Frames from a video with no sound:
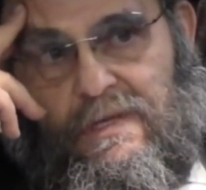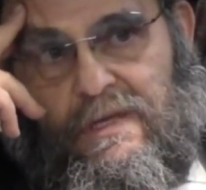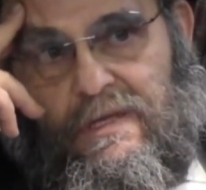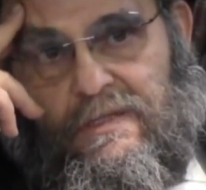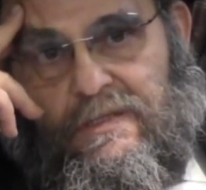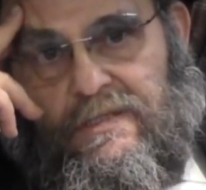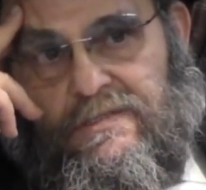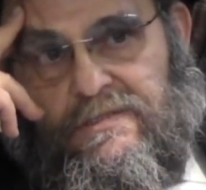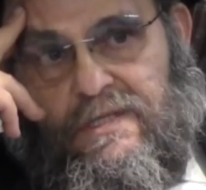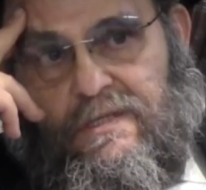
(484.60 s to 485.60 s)
And he
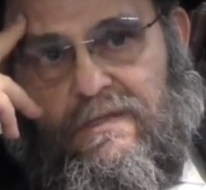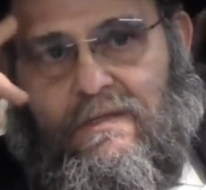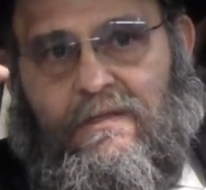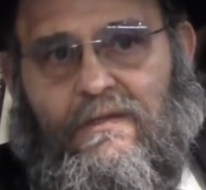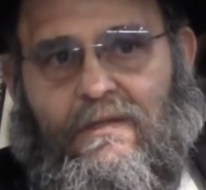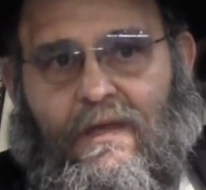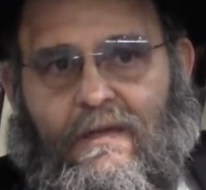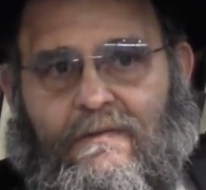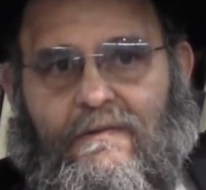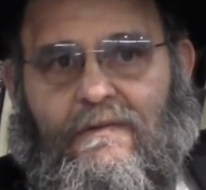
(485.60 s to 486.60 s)
said
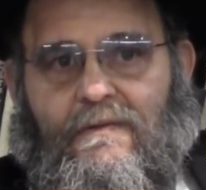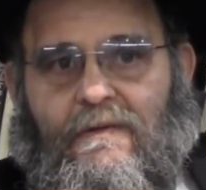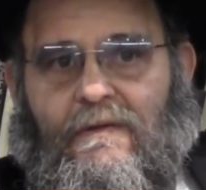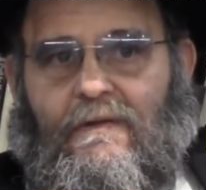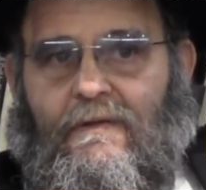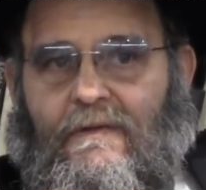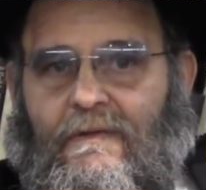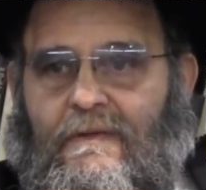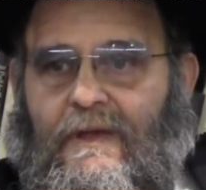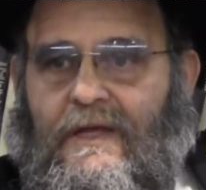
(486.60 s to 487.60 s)
that
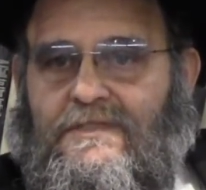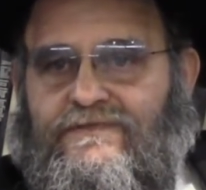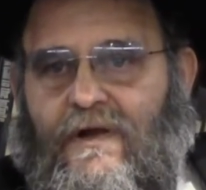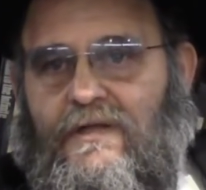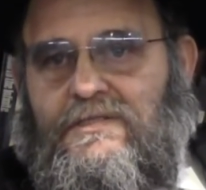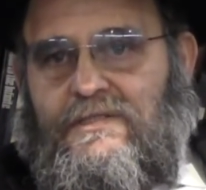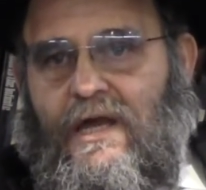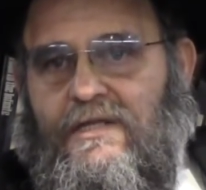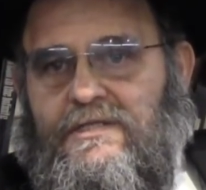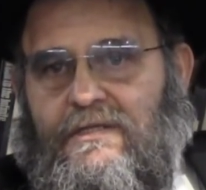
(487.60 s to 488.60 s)
as far as
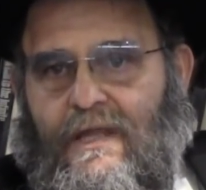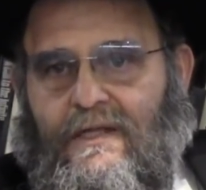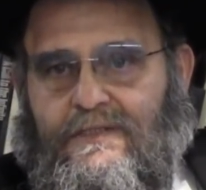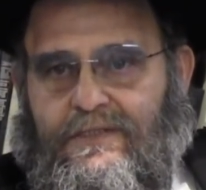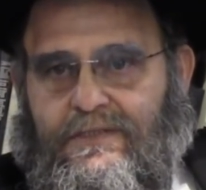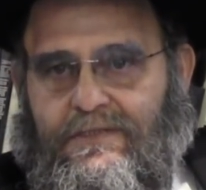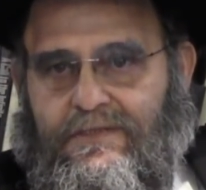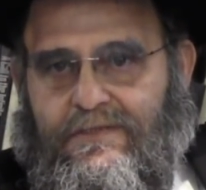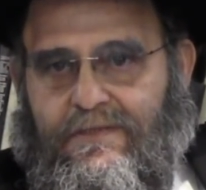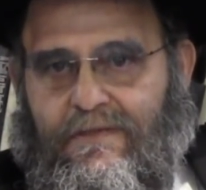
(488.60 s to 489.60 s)
catching Nazis,
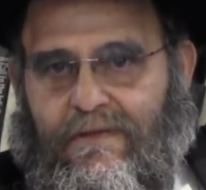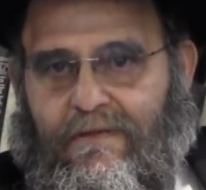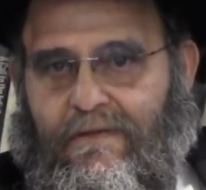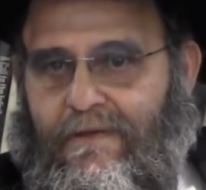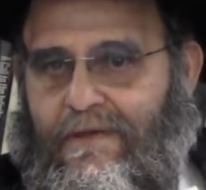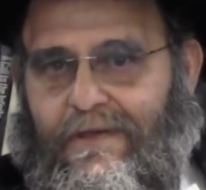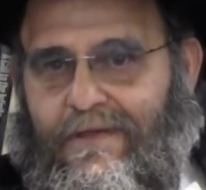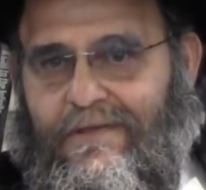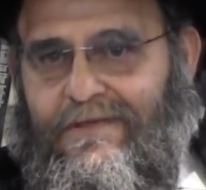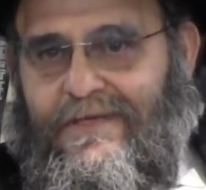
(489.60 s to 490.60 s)

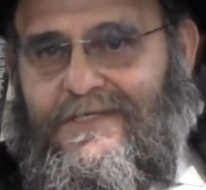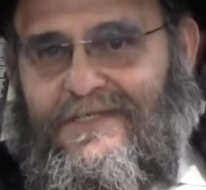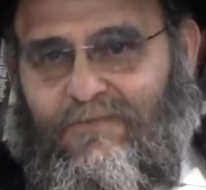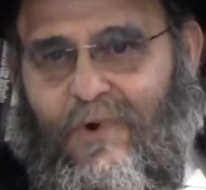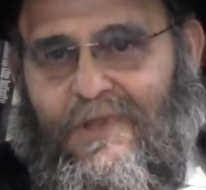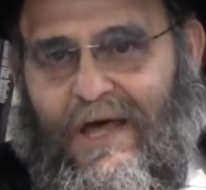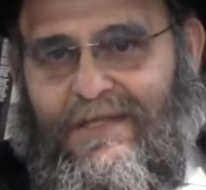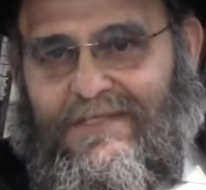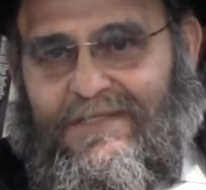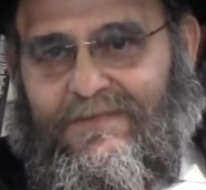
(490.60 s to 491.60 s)
this one
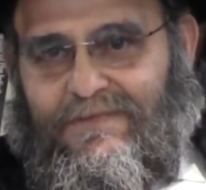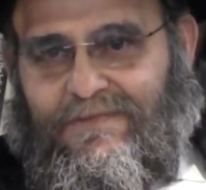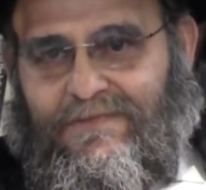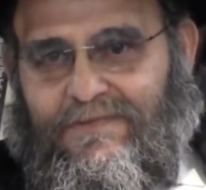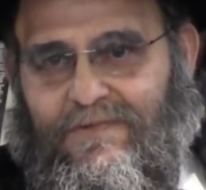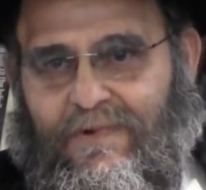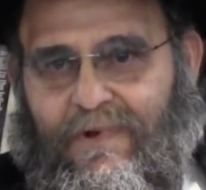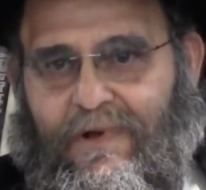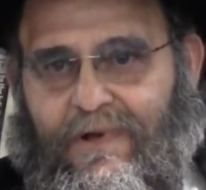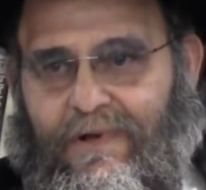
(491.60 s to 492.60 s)
Nazi,
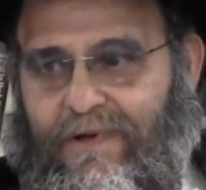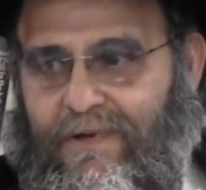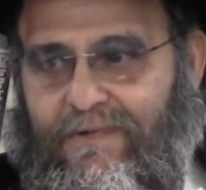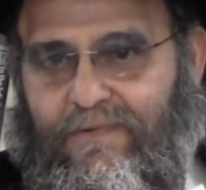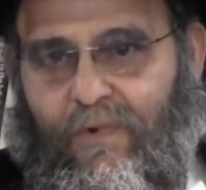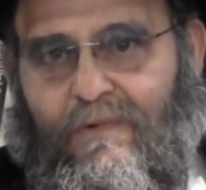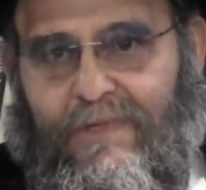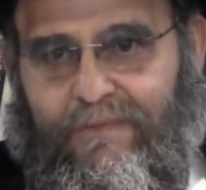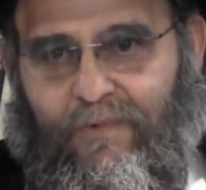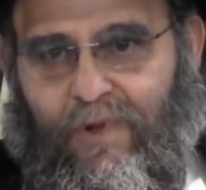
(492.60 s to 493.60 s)
uh,
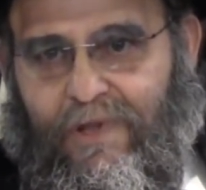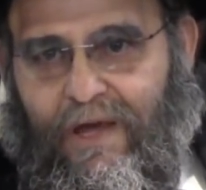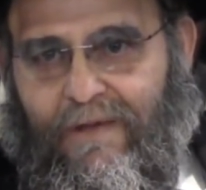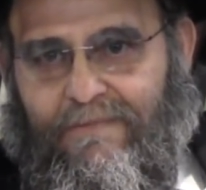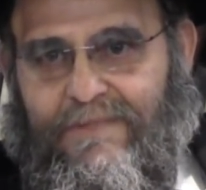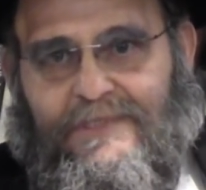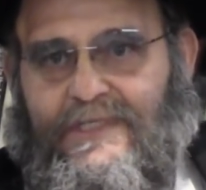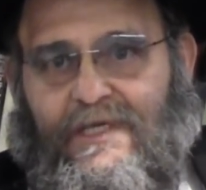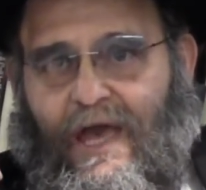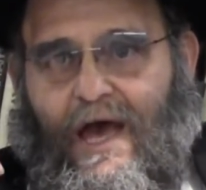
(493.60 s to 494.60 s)
Waldheim,
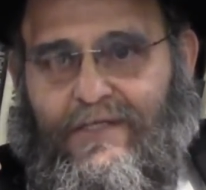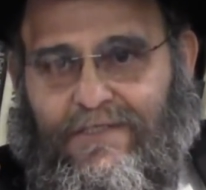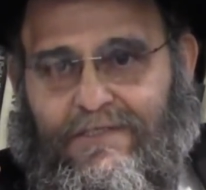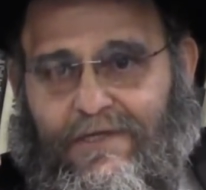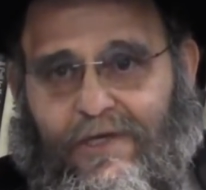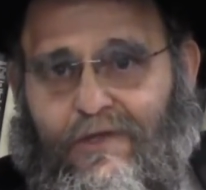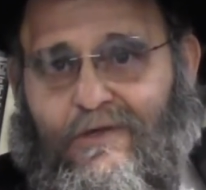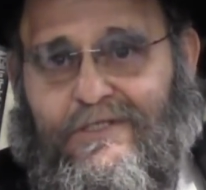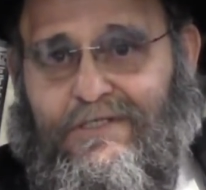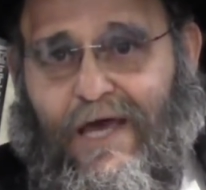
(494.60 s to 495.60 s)
he has. He
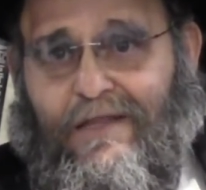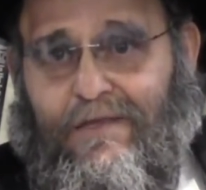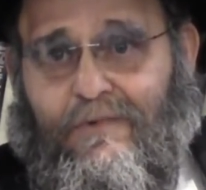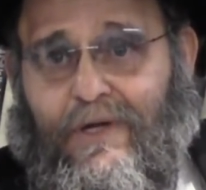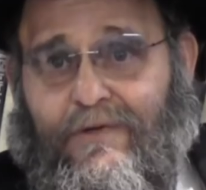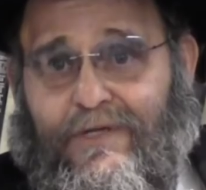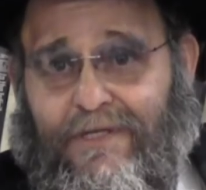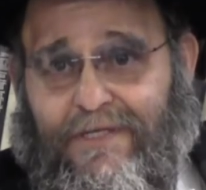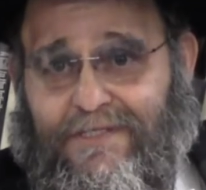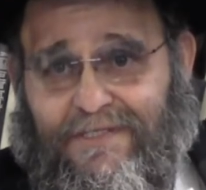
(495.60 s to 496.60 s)
knows exactly where
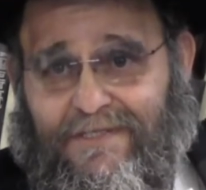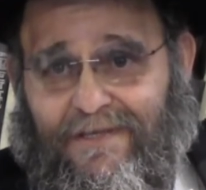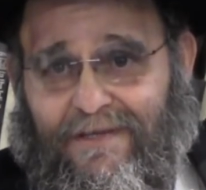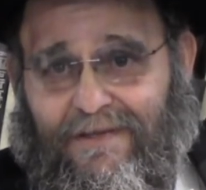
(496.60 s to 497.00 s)
he is.